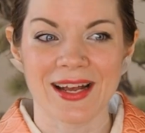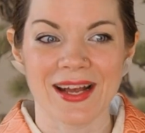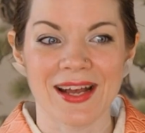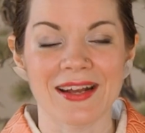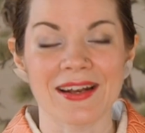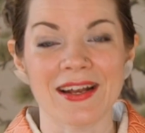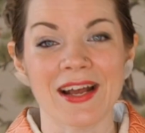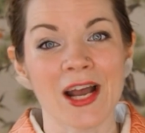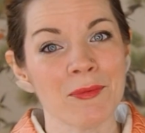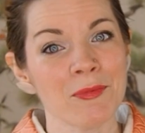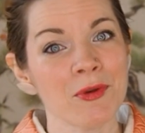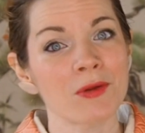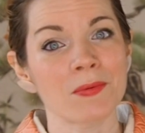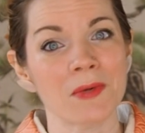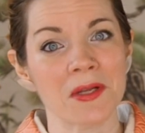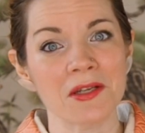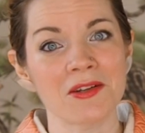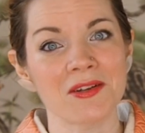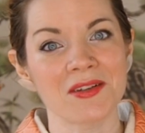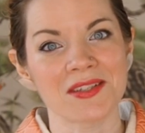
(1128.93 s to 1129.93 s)
And I'm a
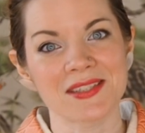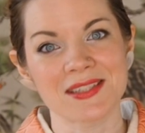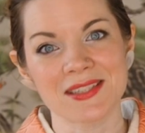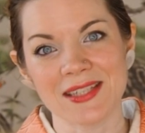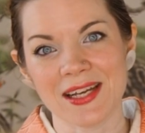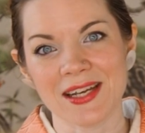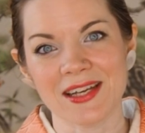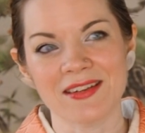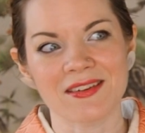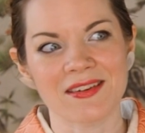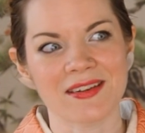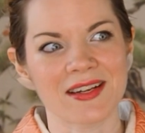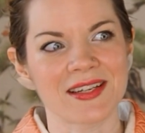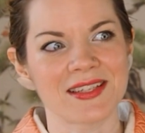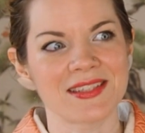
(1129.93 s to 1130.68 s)
regular skater. I